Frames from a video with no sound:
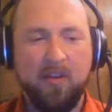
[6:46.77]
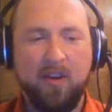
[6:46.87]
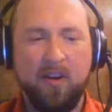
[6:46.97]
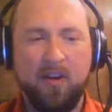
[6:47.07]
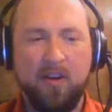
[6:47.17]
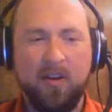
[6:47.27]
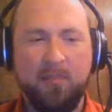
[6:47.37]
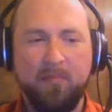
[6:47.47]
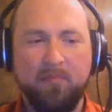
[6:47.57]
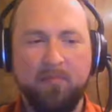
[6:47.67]

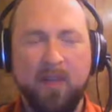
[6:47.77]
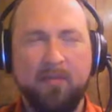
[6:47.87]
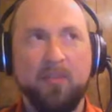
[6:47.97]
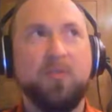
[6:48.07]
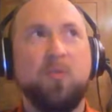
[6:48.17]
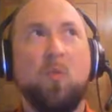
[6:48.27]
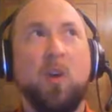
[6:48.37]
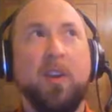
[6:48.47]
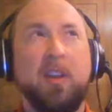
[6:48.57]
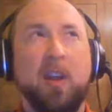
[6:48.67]
I'm level
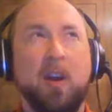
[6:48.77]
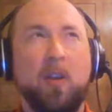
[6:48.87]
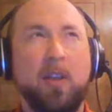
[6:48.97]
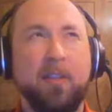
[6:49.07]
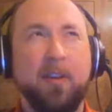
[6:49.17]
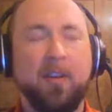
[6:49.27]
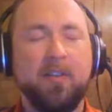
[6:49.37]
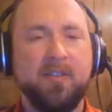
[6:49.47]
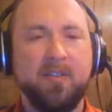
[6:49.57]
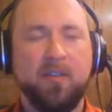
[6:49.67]
20 now, I think.
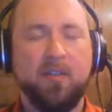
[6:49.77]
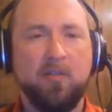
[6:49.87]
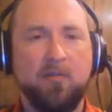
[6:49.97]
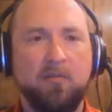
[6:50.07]
So